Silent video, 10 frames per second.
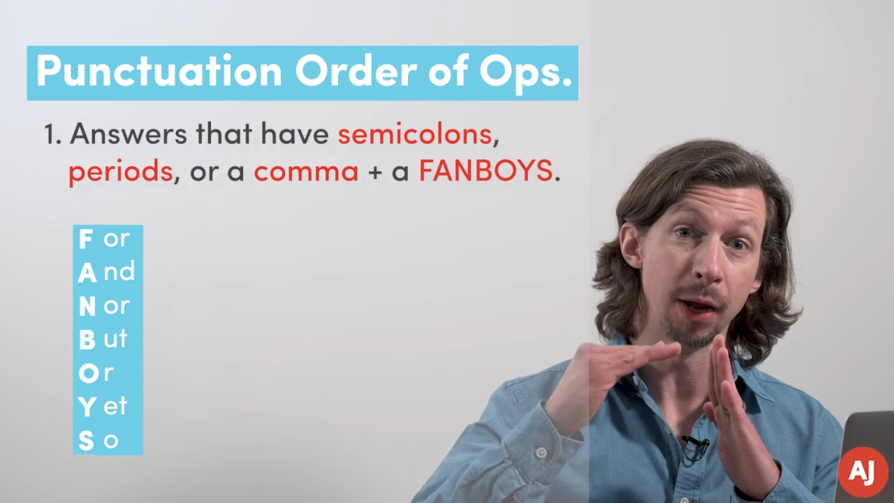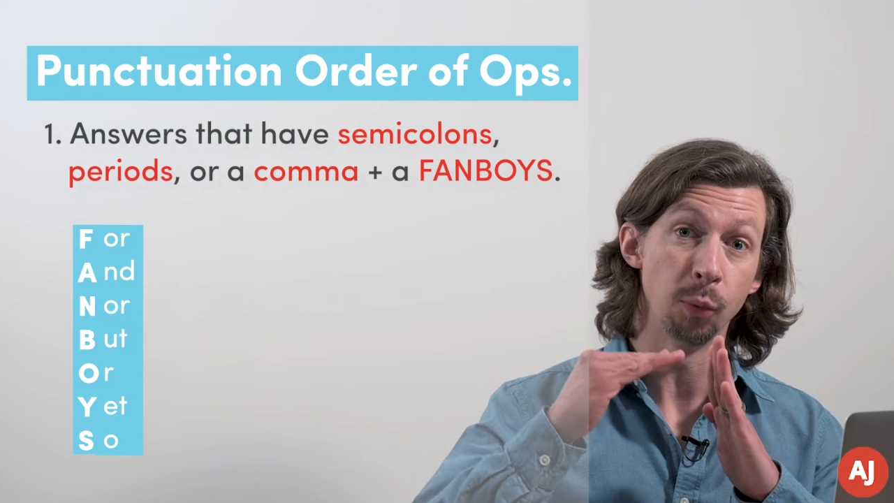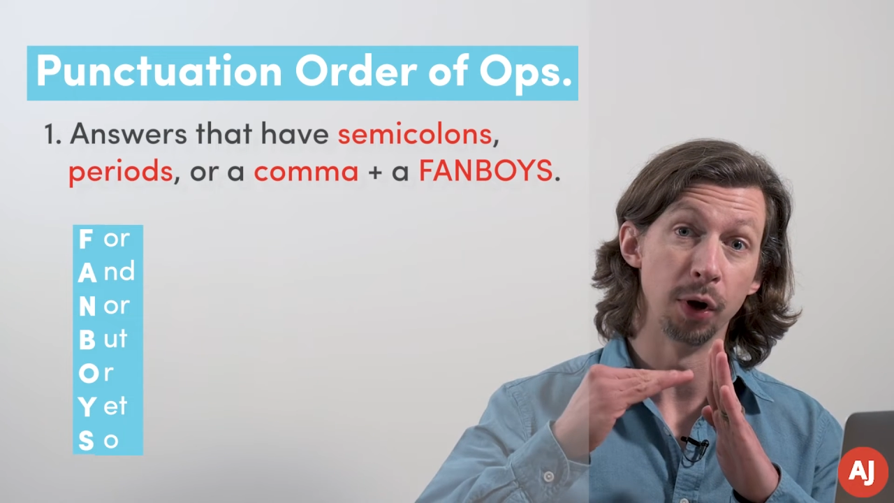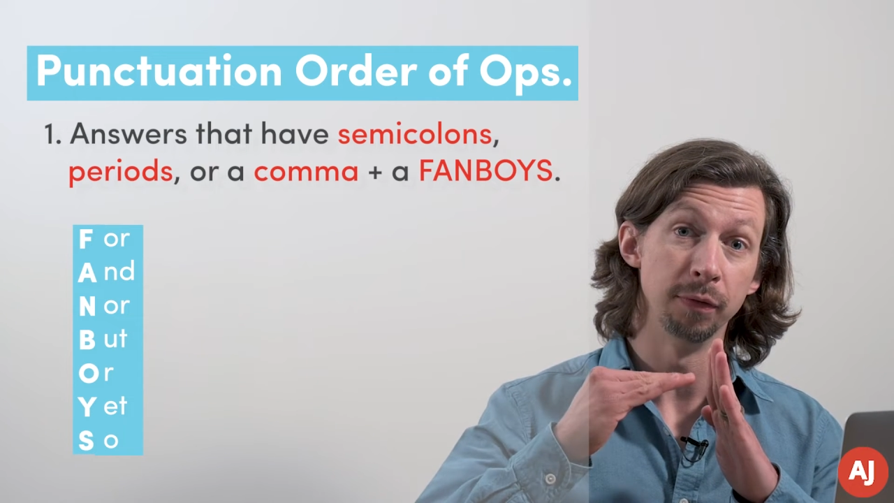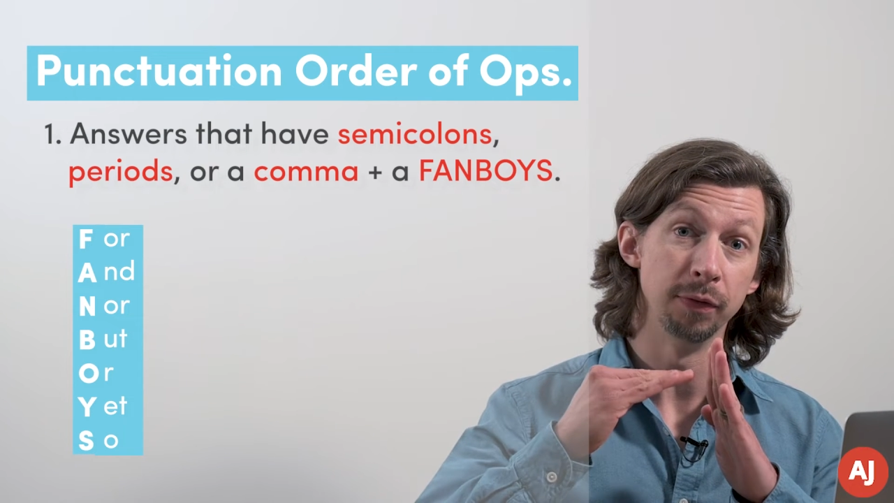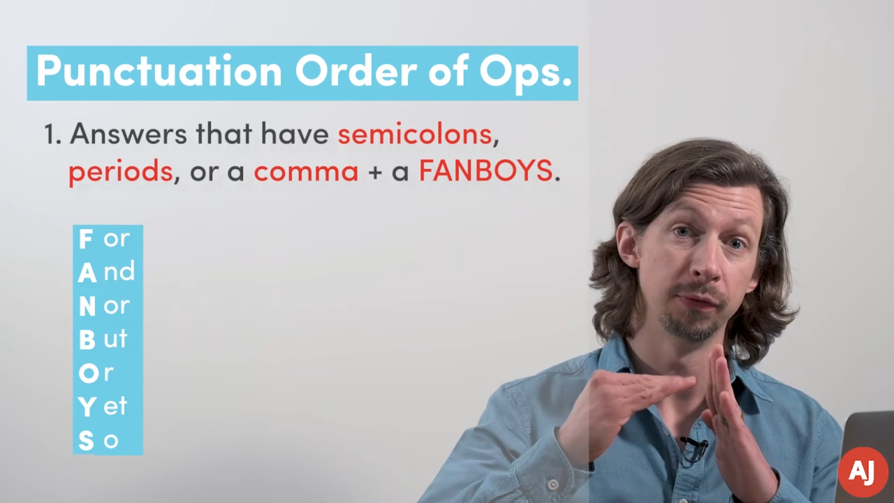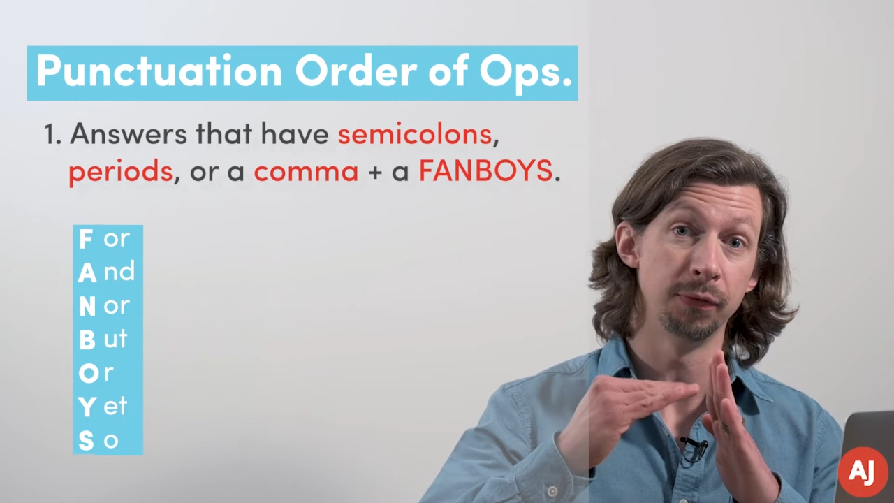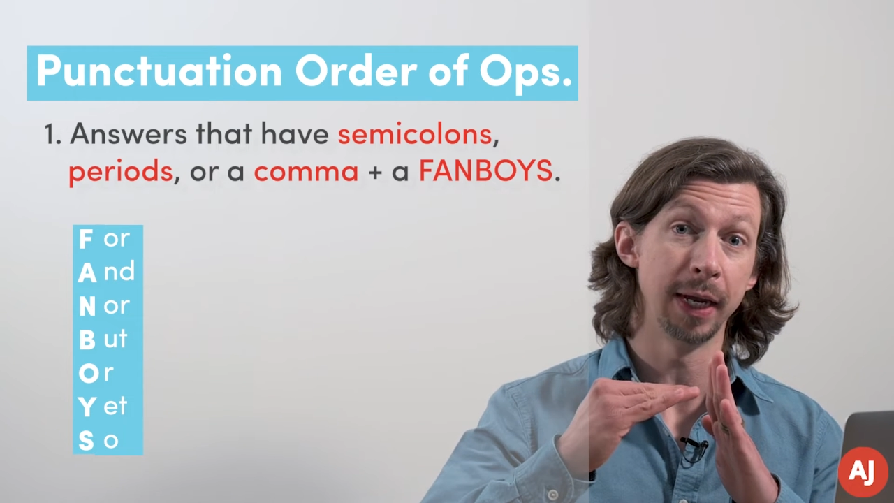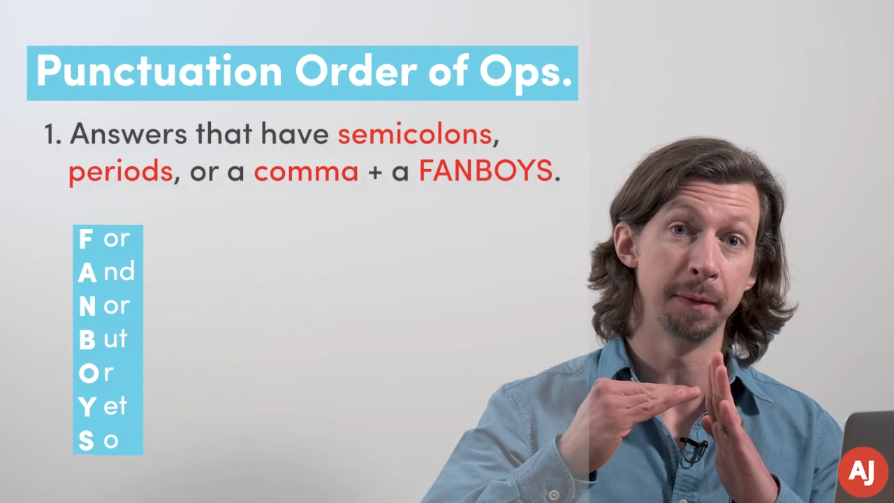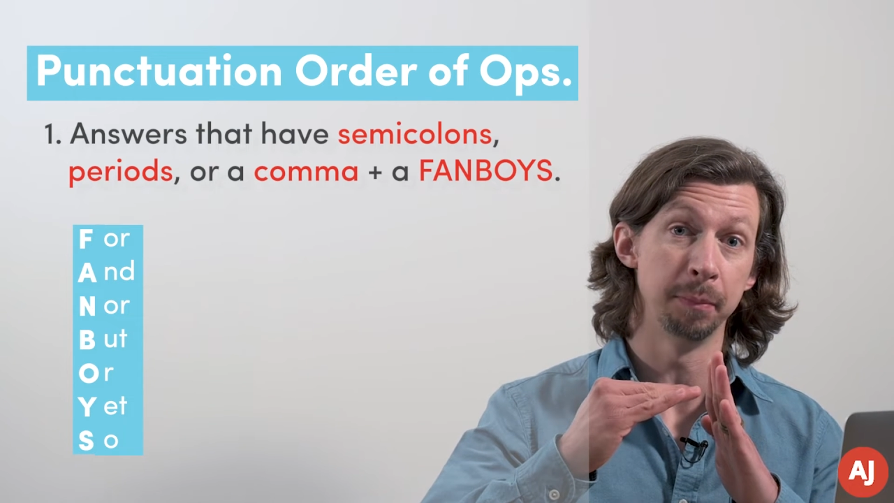one of the
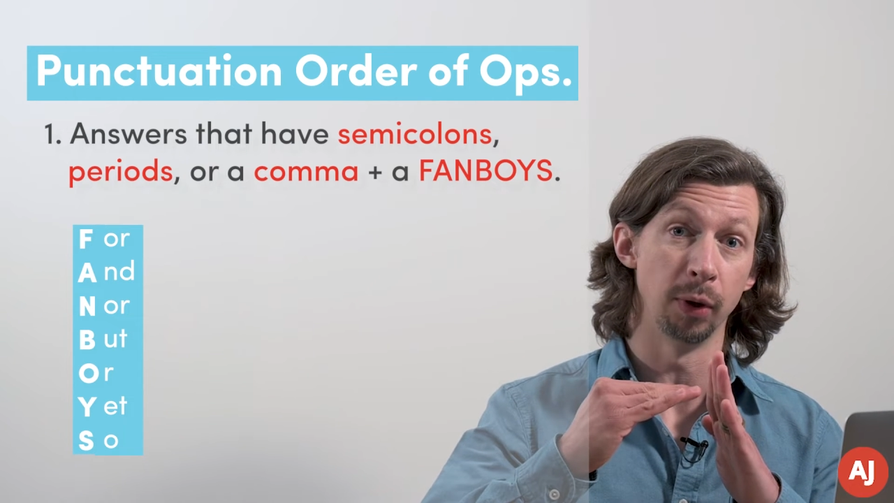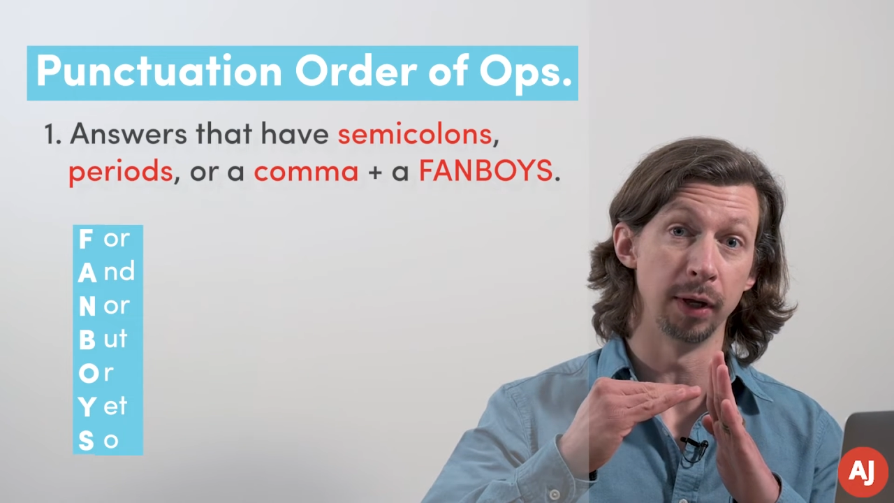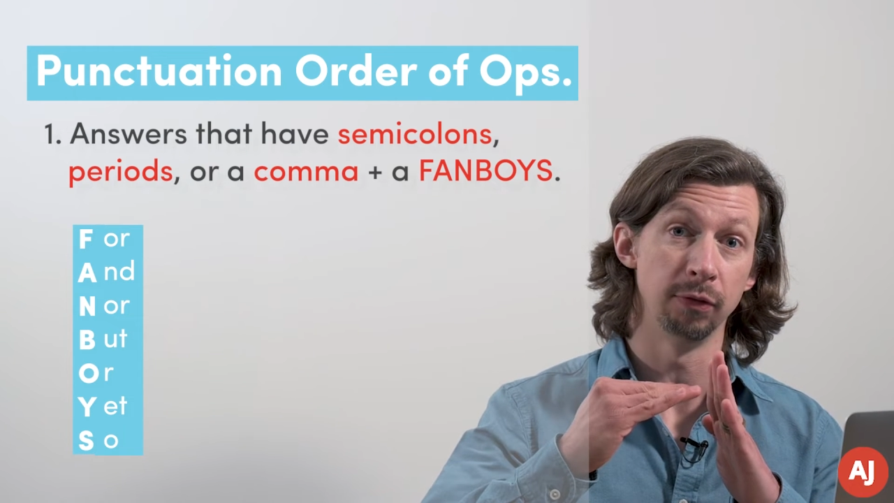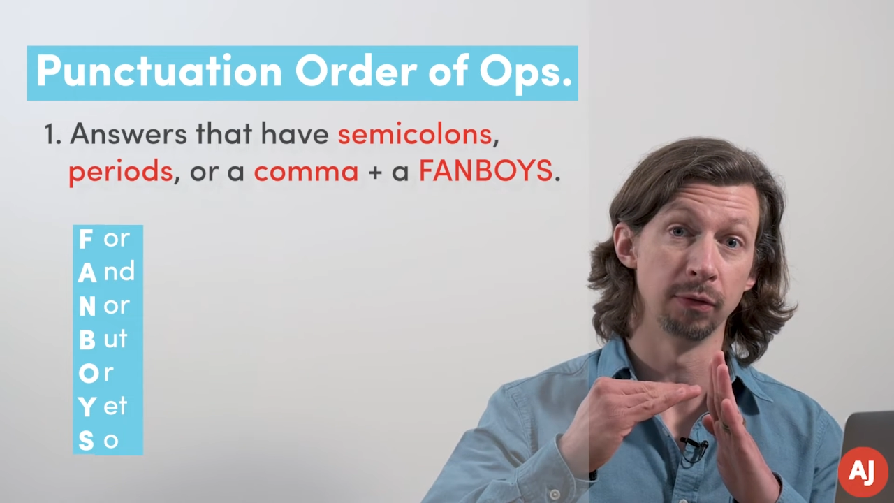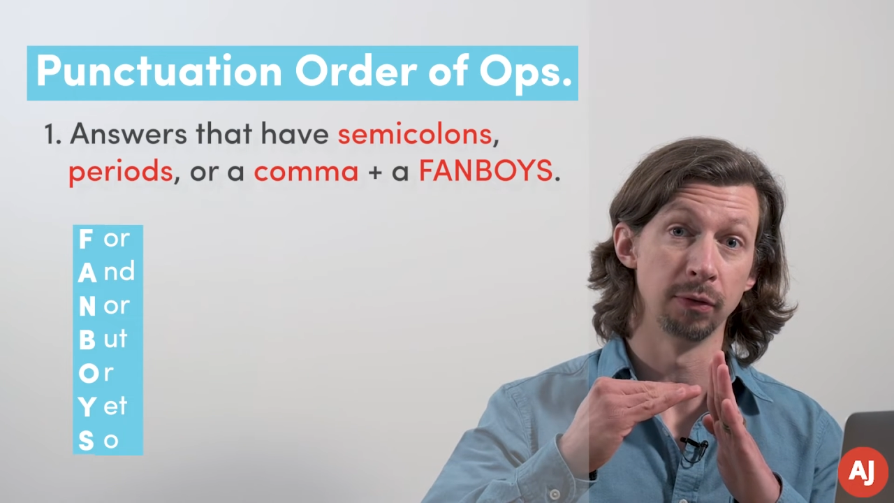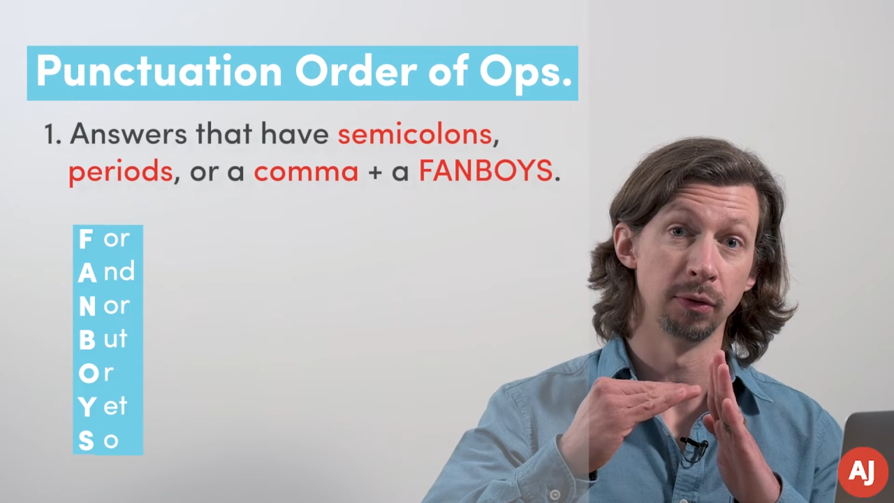fanboys.